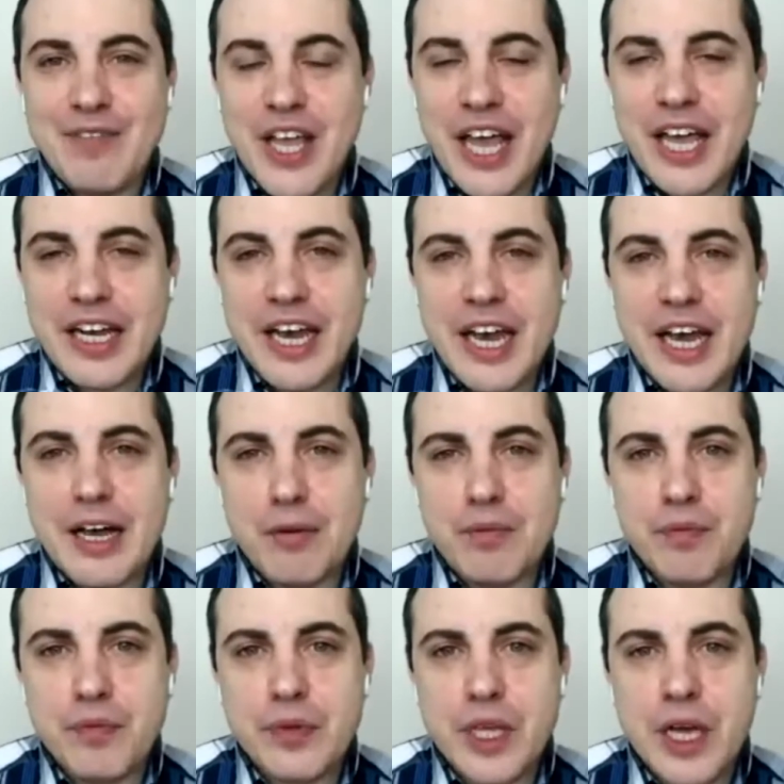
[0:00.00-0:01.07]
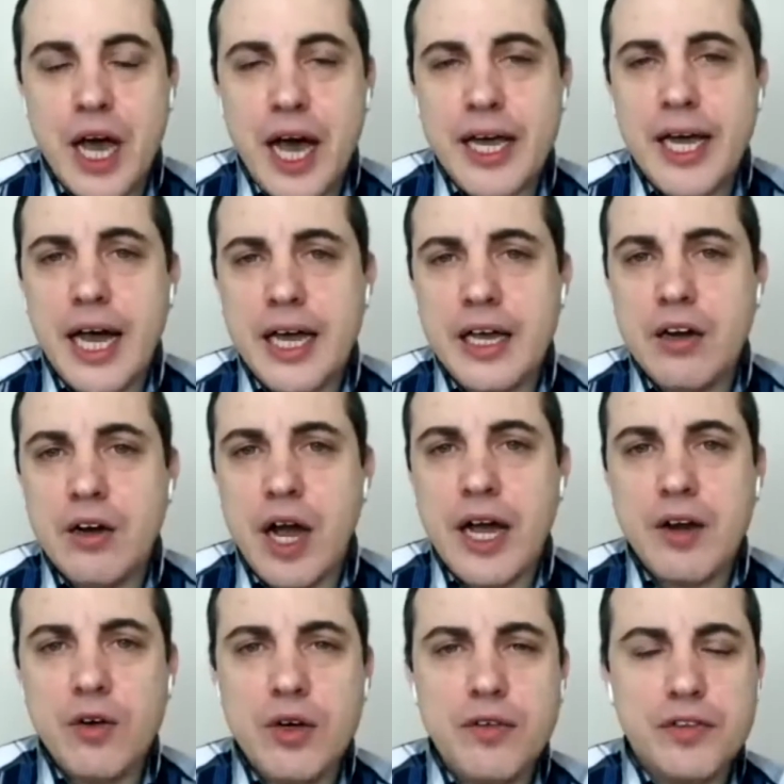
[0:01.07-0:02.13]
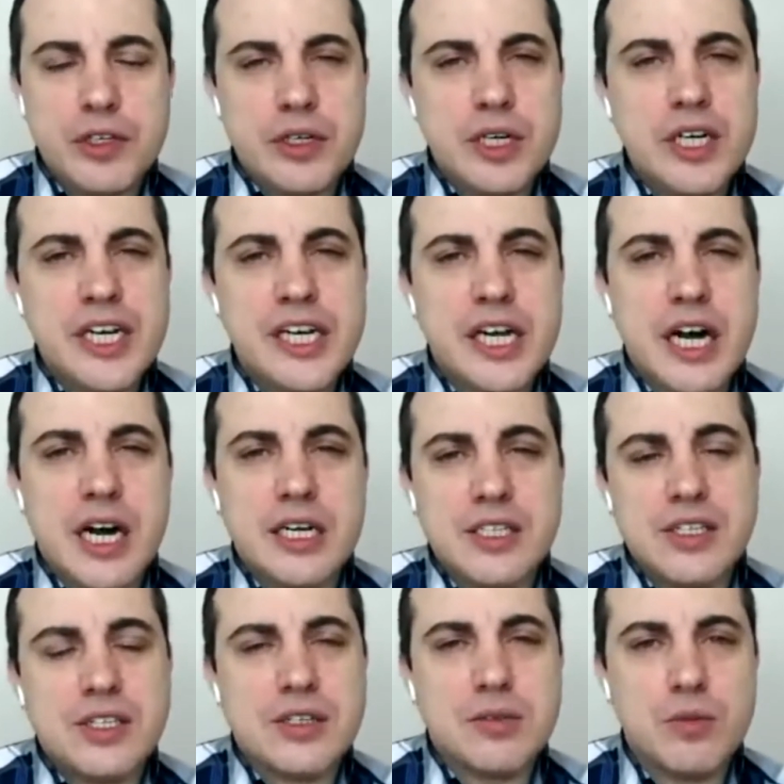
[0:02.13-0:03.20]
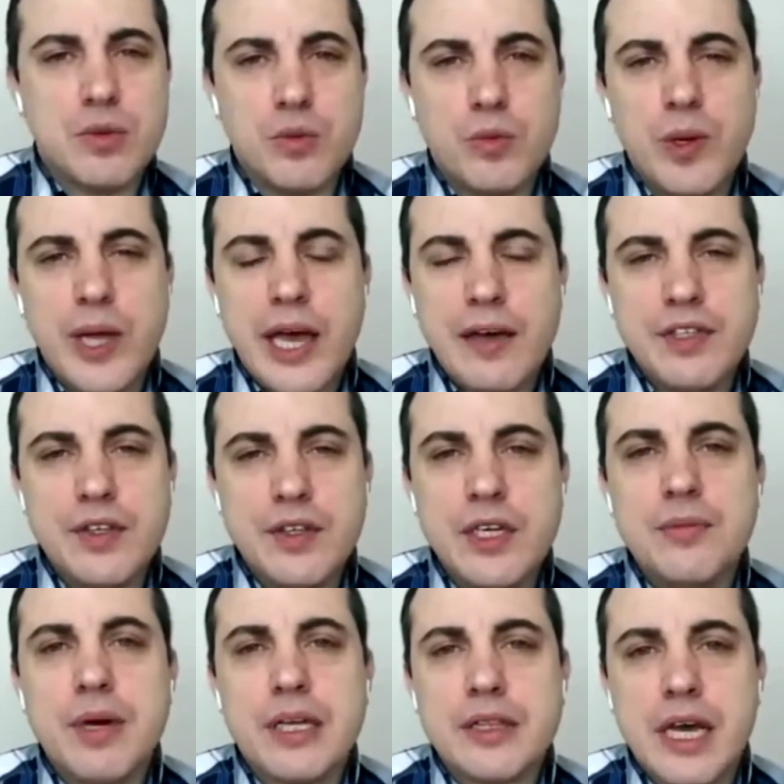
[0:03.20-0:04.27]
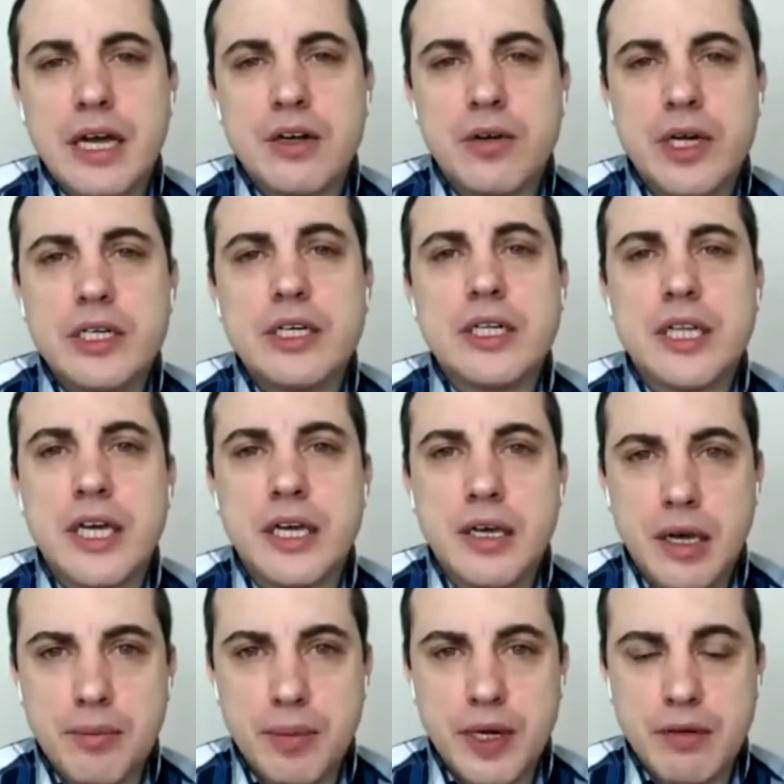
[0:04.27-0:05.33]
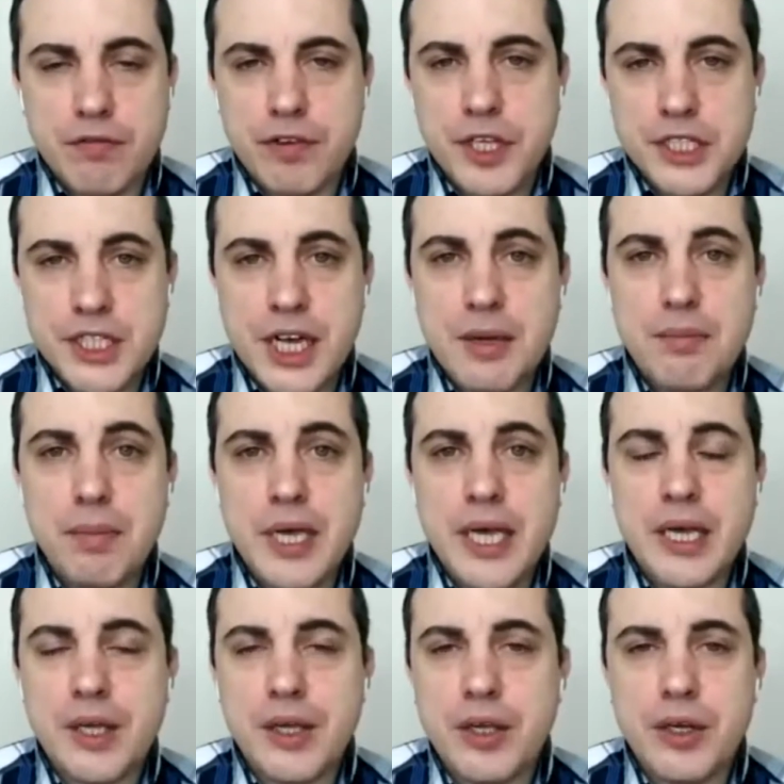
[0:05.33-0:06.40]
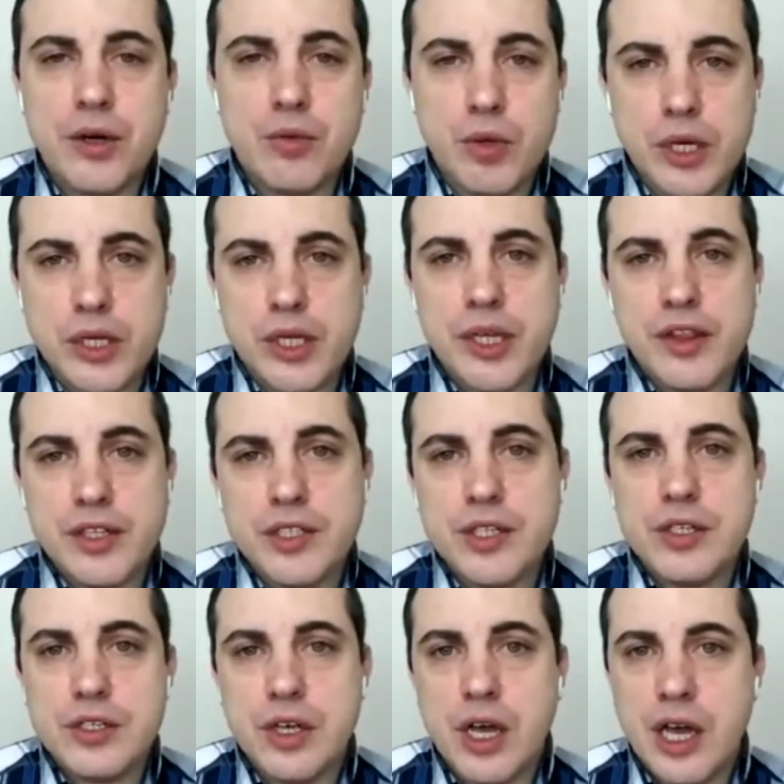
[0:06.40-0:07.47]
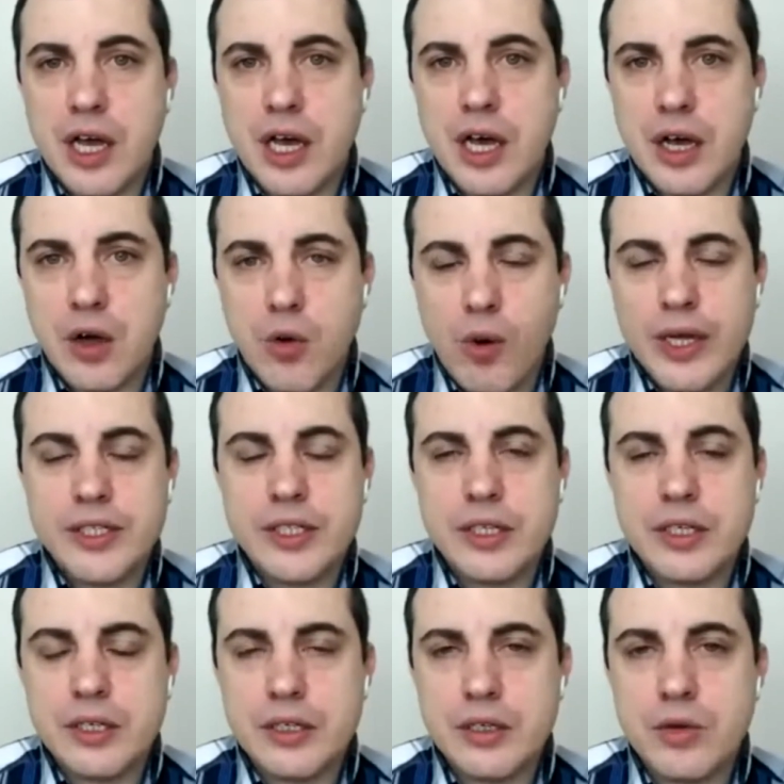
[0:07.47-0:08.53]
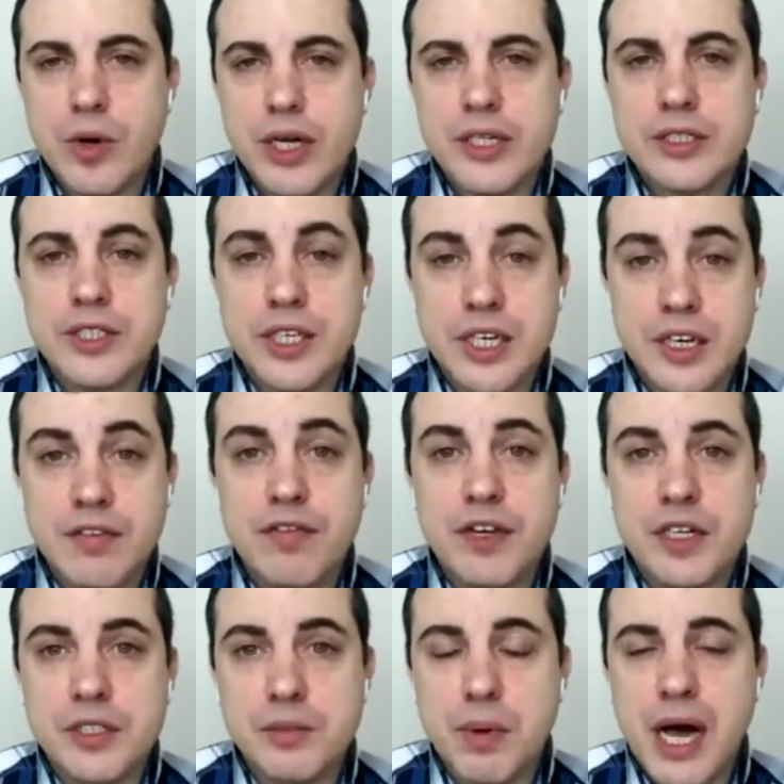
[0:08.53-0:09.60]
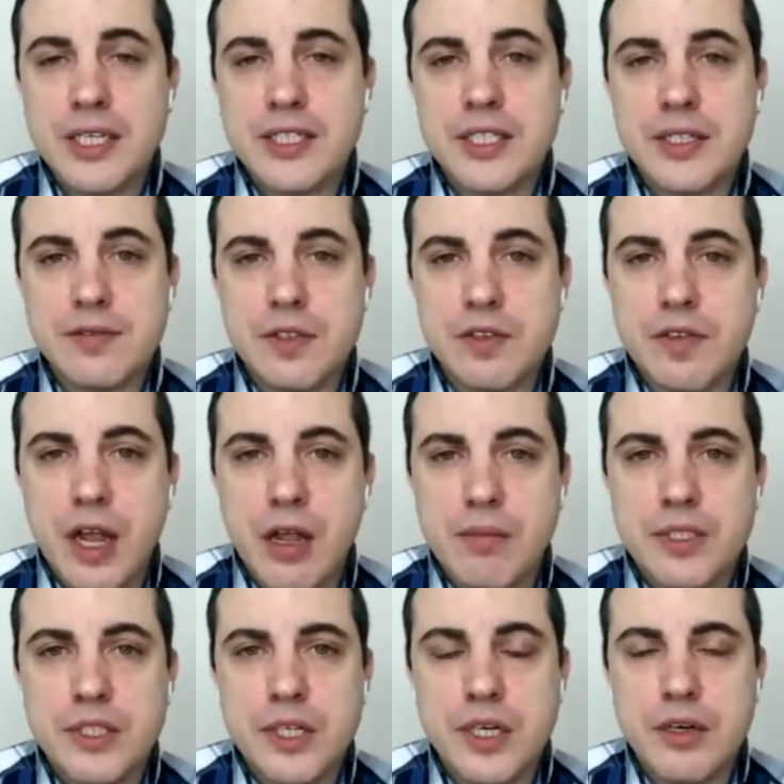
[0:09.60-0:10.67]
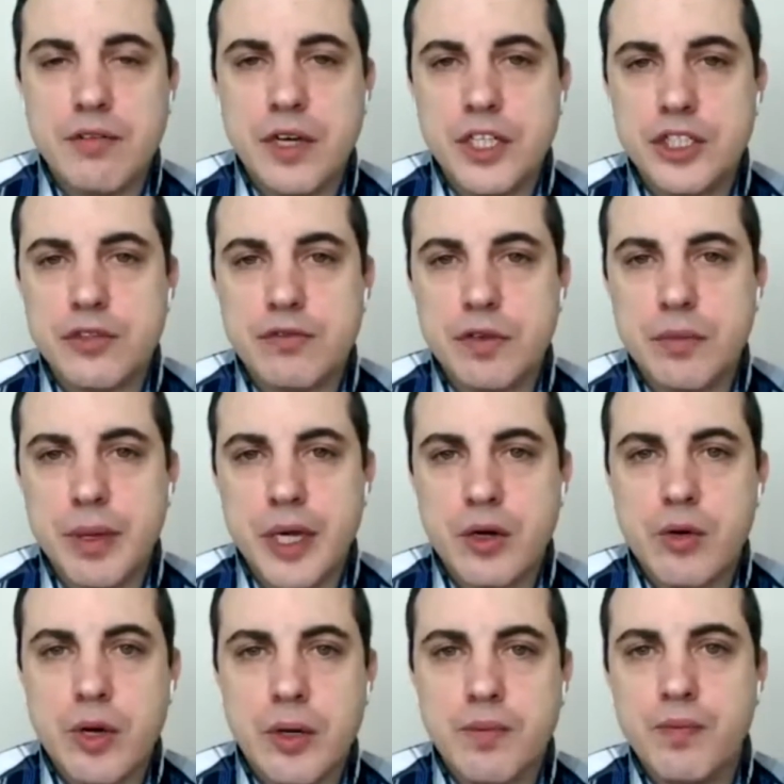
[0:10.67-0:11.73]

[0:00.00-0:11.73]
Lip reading: and I don't know if there are any cons, and we have to think about that critically. But for the time being, really, this is quite a significant positive development and innovation for Bitcoin.